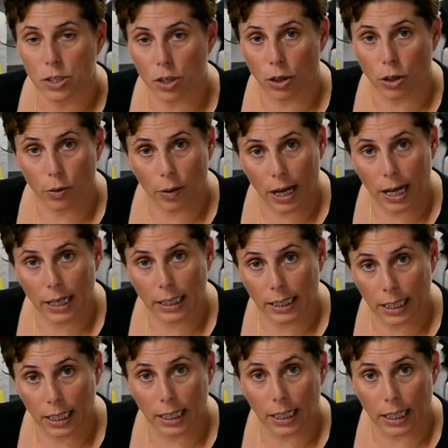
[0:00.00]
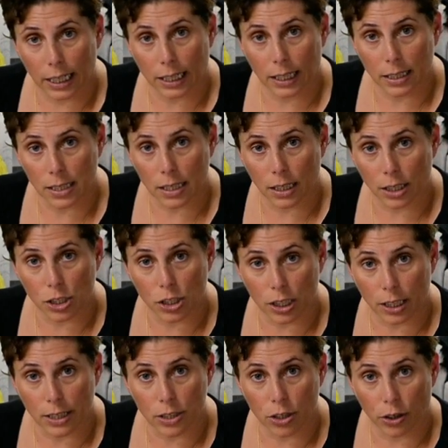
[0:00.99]
So you are getting
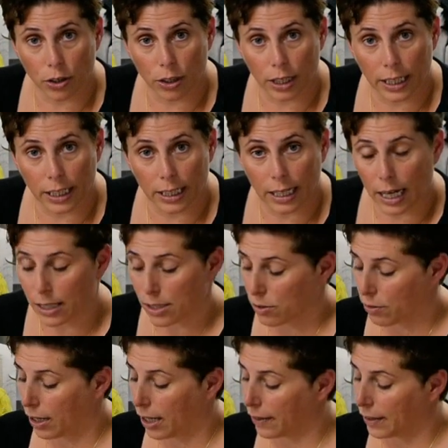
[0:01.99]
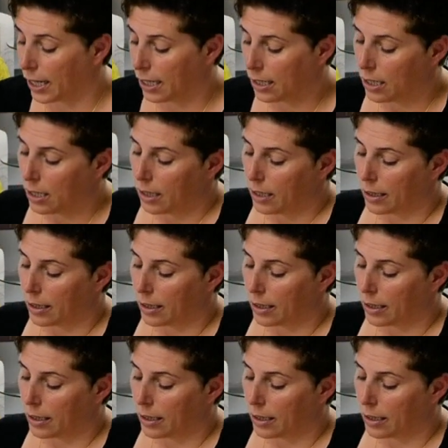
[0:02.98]
essentially two leak guards around there.